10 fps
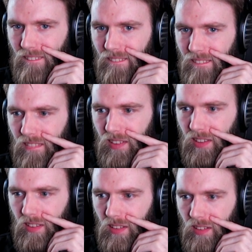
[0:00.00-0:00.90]

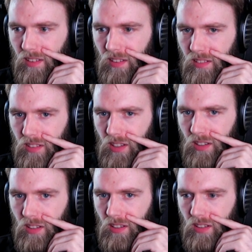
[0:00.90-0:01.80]

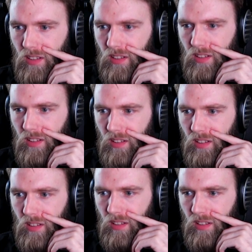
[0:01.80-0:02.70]

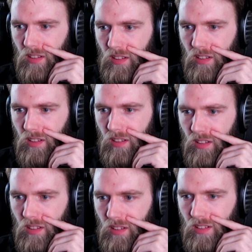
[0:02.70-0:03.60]

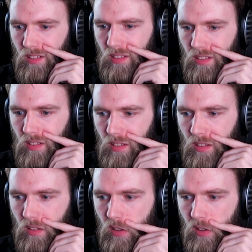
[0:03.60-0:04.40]
Nothing is said.